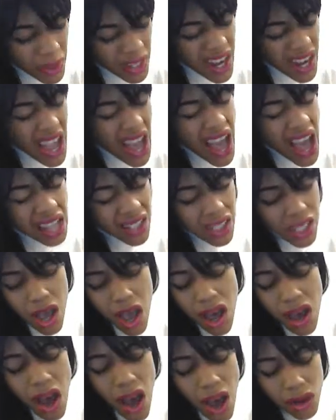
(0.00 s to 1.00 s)
But oh
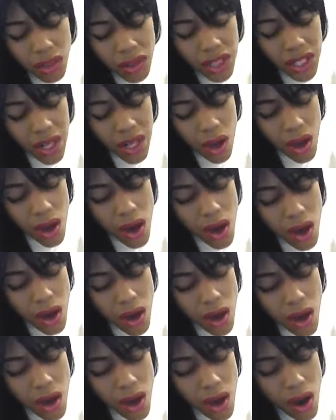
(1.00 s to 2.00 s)
Lord, oh
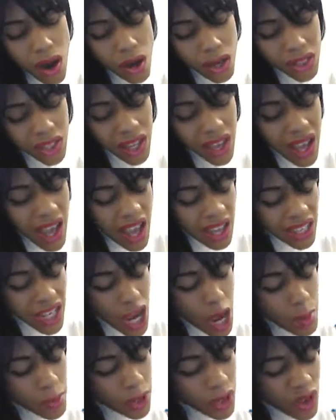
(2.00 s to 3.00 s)
Lord,
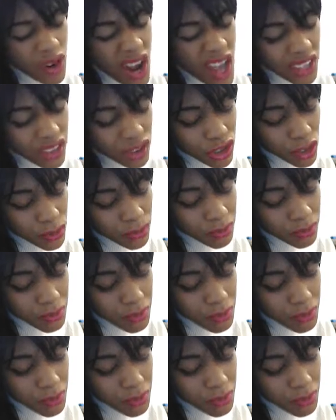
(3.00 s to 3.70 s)
come and rescue